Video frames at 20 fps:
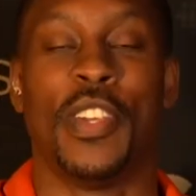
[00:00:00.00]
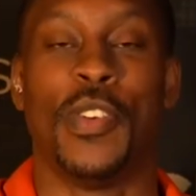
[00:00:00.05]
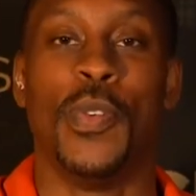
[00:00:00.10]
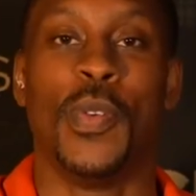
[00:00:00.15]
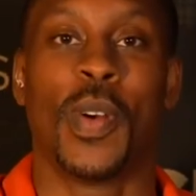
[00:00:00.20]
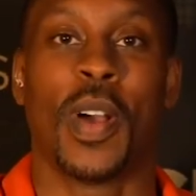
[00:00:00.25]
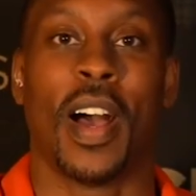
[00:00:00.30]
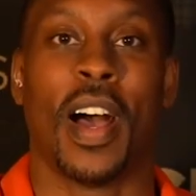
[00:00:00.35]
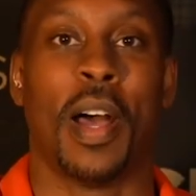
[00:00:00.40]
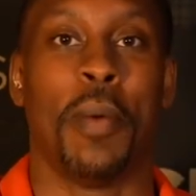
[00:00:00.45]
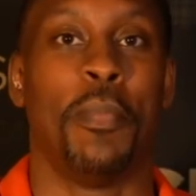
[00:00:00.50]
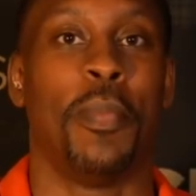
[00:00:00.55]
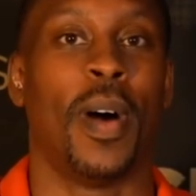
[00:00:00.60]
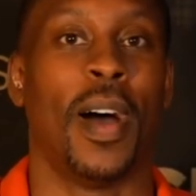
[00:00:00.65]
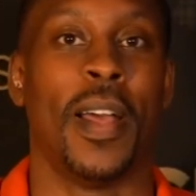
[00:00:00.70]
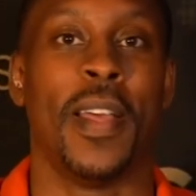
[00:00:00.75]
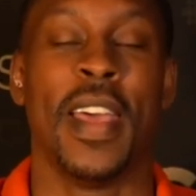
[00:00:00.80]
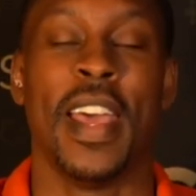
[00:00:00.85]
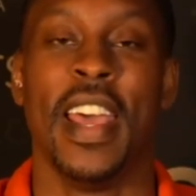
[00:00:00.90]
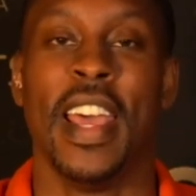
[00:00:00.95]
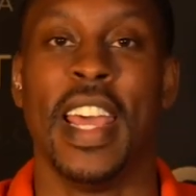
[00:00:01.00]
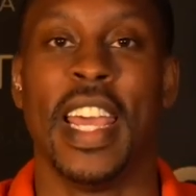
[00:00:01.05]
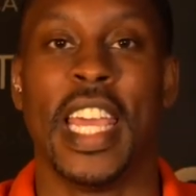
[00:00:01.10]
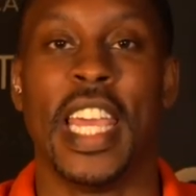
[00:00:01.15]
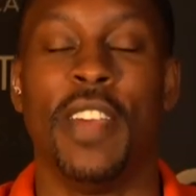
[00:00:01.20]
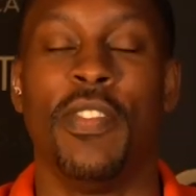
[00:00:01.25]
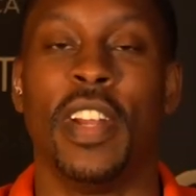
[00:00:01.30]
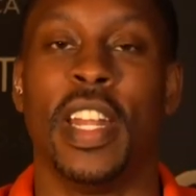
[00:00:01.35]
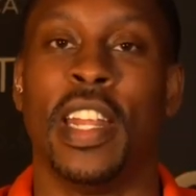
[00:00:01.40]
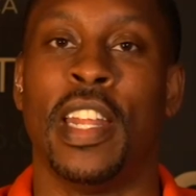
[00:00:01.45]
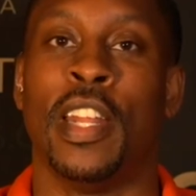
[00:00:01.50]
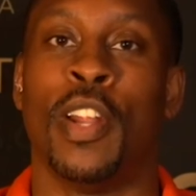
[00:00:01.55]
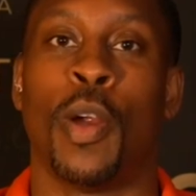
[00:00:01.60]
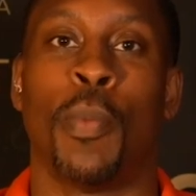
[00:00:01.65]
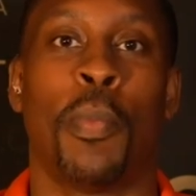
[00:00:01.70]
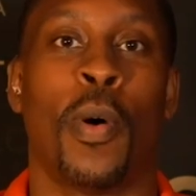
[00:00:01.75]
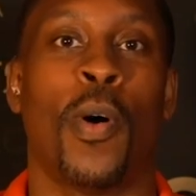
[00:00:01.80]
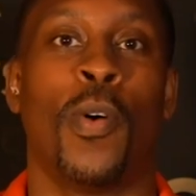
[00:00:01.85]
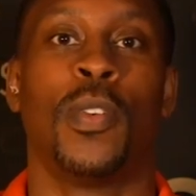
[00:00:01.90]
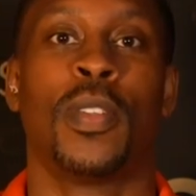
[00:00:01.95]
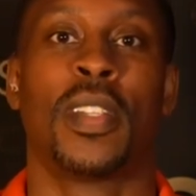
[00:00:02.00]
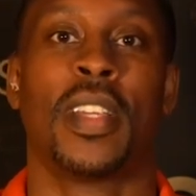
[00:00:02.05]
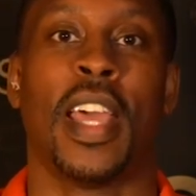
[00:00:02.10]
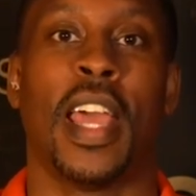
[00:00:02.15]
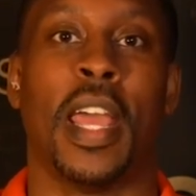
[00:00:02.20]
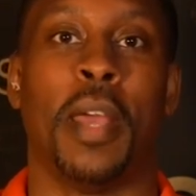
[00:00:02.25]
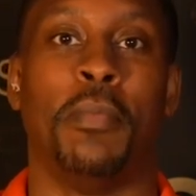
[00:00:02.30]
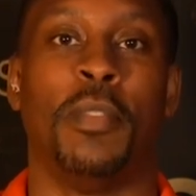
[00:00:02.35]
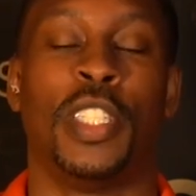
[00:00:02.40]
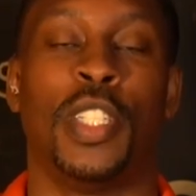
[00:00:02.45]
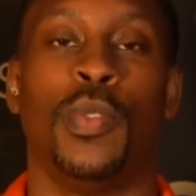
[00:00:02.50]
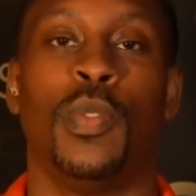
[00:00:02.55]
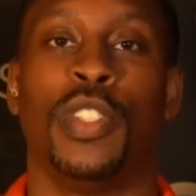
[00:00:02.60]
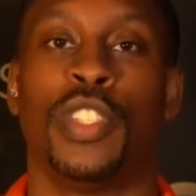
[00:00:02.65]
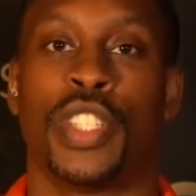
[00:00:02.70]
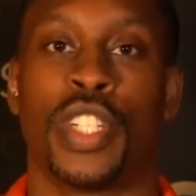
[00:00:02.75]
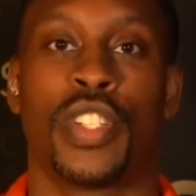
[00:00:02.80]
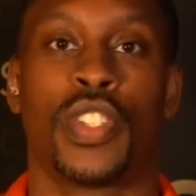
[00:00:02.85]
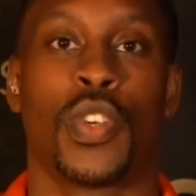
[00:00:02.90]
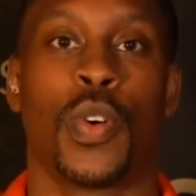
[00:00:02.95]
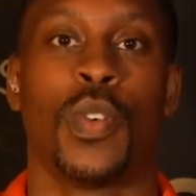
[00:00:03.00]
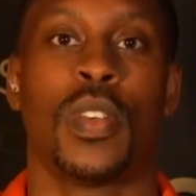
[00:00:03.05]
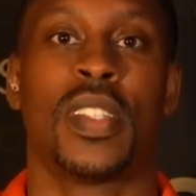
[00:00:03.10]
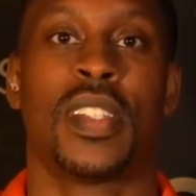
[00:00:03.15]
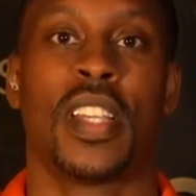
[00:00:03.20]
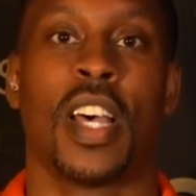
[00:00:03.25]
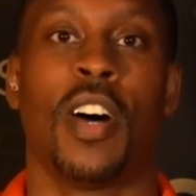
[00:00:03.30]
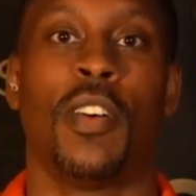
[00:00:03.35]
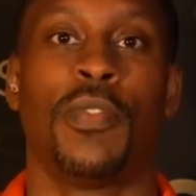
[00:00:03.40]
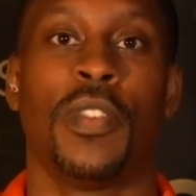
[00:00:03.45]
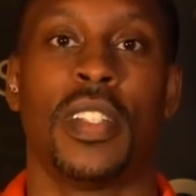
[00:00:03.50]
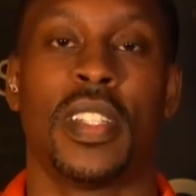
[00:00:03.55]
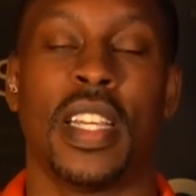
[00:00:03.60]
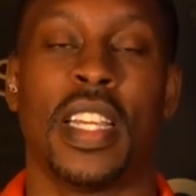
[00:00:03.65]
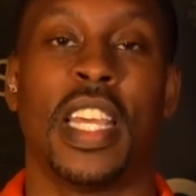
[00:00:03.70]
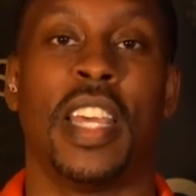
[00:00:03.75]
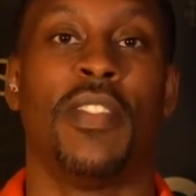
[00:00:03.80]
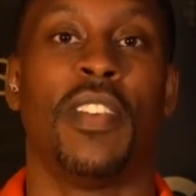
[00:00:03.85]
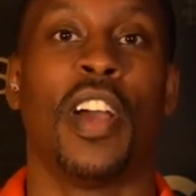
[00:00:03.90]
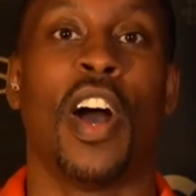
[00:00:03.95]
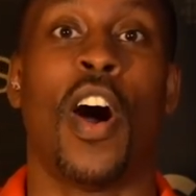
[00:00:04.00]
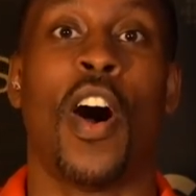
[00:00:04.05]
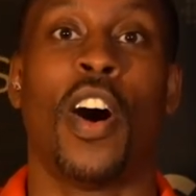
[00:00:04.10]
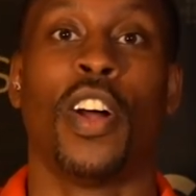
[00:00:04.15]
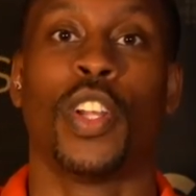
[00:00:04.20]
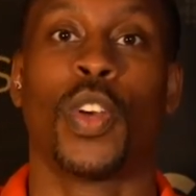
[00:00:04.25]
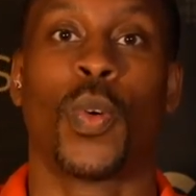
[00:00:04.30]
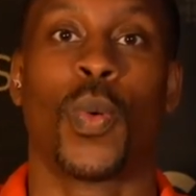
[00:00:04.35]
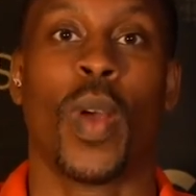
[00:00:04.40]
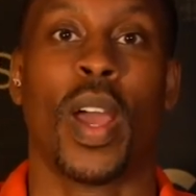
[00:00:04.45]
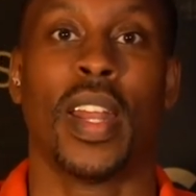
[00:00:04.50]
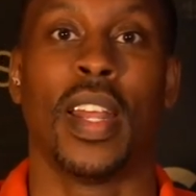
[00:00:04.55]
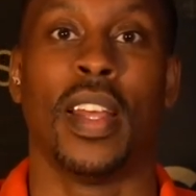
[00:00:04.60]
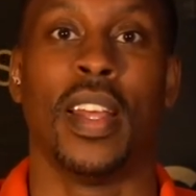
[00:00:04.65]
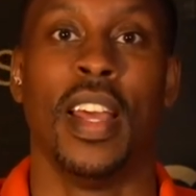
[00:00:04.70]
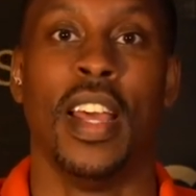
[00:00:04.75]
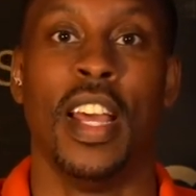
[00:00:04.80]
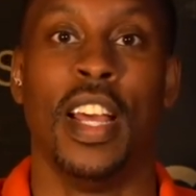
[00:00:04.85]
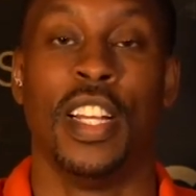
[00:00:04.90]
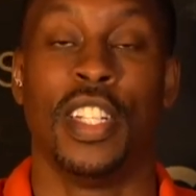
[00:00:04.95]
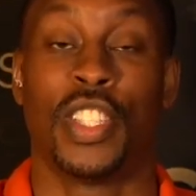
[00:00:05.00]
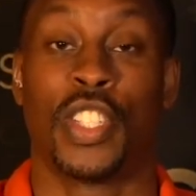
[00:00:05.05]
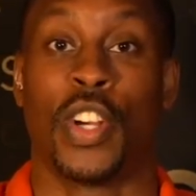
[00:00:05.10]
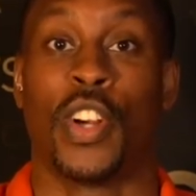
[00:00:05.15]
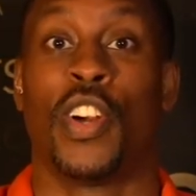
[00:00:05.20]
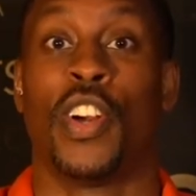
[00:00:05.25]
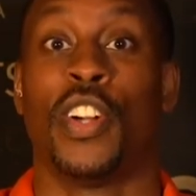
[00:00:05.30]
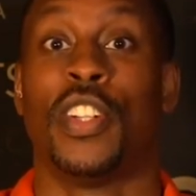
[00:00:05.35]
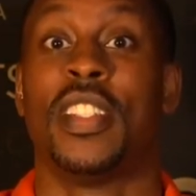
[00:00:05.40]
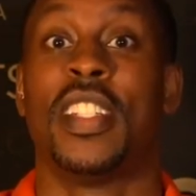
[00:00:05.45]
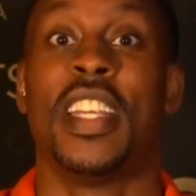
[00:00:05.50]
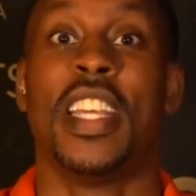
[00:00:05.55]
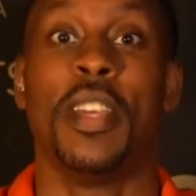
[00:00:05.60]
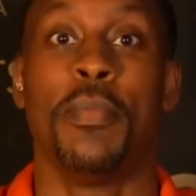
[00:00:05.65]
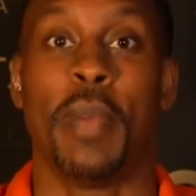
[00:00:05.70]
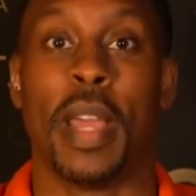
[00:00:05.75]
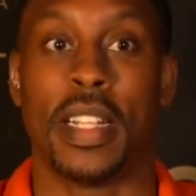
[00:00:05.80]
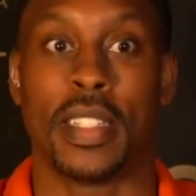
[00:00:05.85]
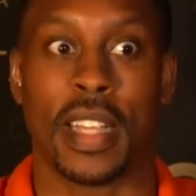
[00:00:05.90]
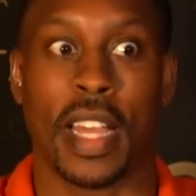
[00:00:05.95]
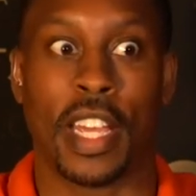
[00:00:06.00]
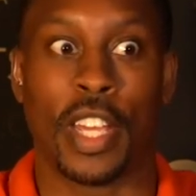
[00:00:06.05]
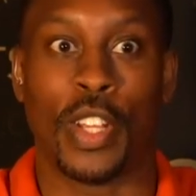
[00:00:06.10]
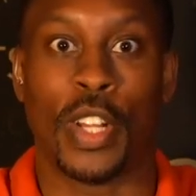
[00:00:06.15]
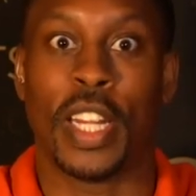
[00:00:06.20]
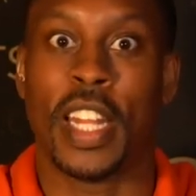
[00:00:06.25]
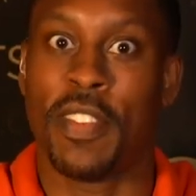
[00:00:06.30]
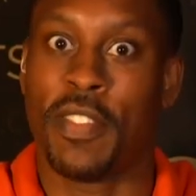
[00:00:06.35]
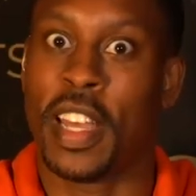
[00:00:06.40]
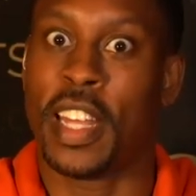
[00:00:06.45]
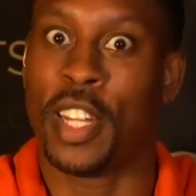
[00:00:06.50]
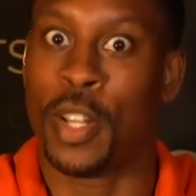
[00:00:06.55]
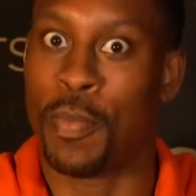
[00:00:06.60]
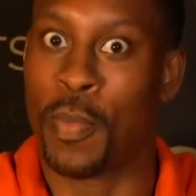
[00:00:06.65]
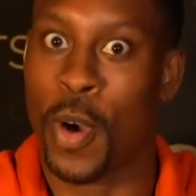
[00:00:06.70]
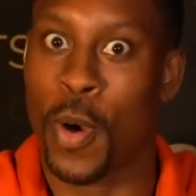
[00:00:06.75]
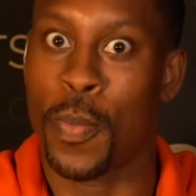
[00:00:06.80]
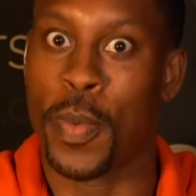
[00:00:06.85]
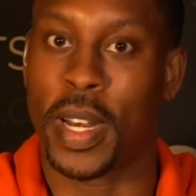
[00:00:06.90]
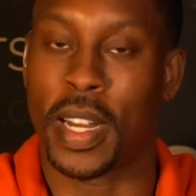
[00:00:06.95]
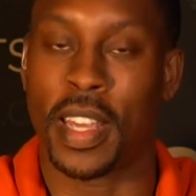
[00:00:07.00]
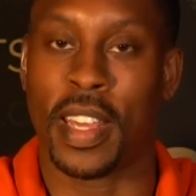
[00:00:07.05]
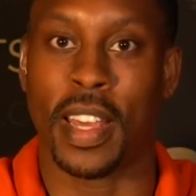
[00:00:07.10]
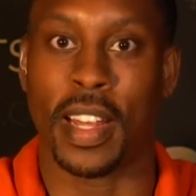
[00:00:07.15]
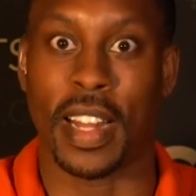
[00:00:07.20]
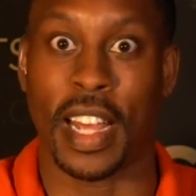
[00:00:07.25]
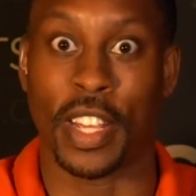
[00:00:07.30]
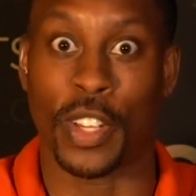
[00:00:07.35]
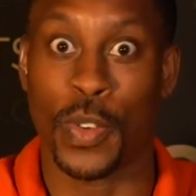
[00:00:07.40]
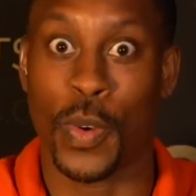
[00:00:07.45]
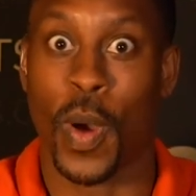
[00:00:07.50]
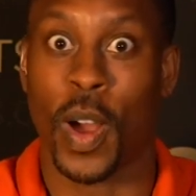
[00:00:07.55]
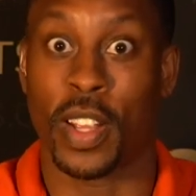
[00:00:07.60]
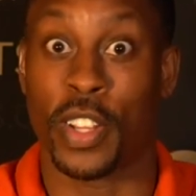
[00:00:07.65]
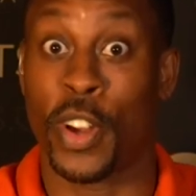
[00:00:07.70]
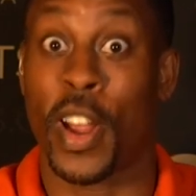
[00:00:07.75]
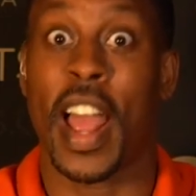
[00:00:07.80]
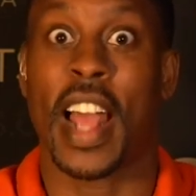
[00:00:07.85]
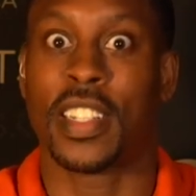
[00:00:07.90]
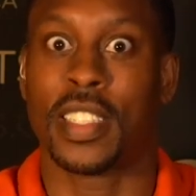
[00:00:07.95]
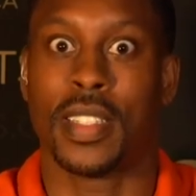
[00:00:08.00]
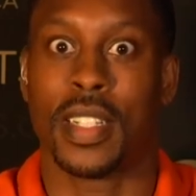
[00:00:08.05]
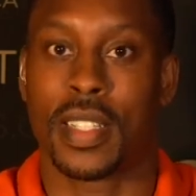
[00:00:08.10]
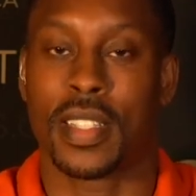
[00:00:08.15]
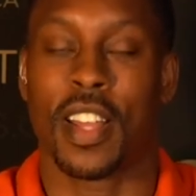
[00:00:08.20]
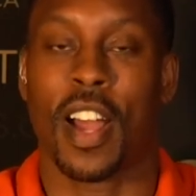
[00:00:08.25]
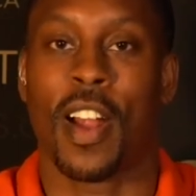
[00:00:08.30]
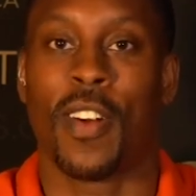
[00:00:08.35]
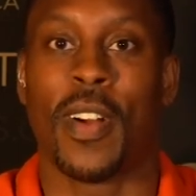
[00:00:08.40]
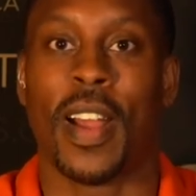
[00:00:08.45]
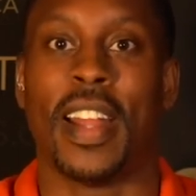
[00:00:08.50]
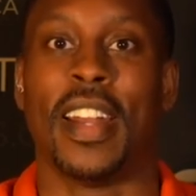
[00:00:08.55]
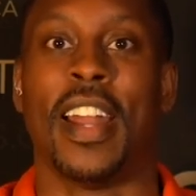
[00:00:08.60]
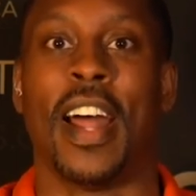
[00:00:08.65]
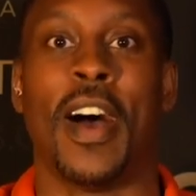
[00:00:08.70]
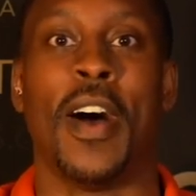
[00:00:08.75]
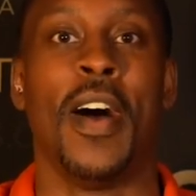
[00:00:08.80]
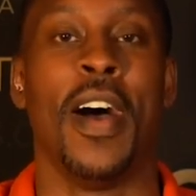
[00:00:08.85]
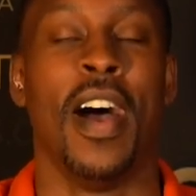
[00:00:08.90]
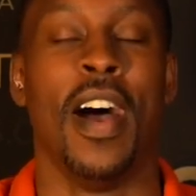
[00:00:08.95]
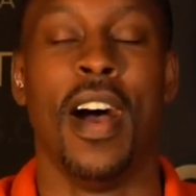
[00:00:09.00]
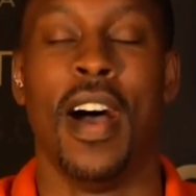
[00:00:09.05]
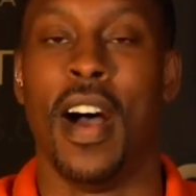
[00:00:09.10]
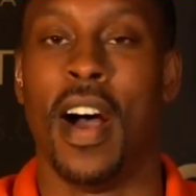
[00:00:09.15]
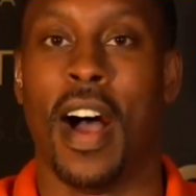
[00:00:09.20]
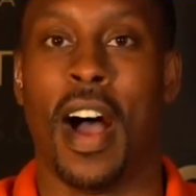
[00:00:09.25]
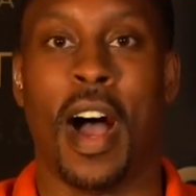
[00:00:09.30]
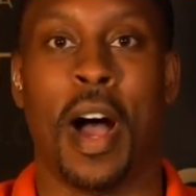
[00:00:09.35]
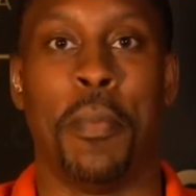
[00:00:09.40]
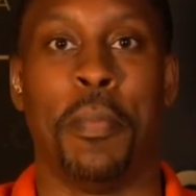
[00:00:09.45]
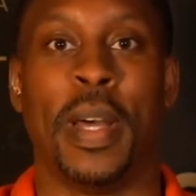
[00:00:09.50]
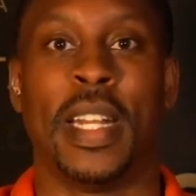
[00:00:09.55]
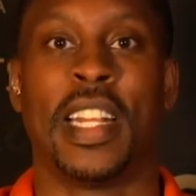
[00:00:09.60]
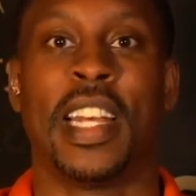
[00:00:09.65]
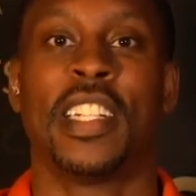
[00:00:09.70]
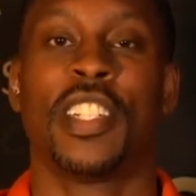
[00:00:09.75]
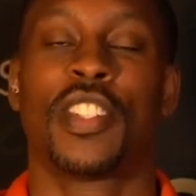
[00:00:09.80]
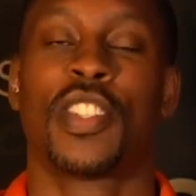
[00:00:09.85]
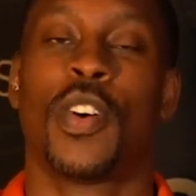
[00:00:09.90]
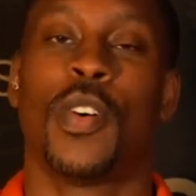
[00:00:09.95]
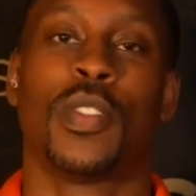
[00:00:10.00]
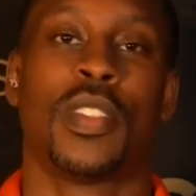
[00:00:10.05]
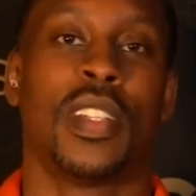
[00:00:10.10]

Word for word: at UConn, but even in her post game, she was just so selfless and giving all the credit to her teammates. Like you live in the moment, Kia. Like you, are, you're actually the star right now. Um, but that just